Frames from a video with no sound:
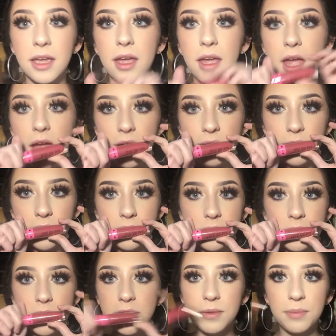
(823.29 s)
I feel
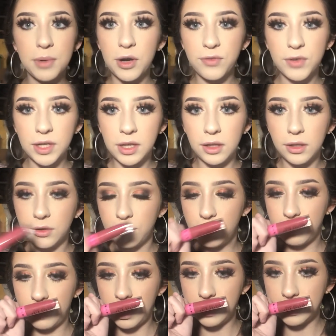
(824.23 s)
like this is the perfect color
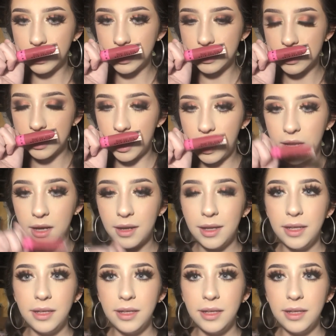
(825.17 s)
for Valentine's Day.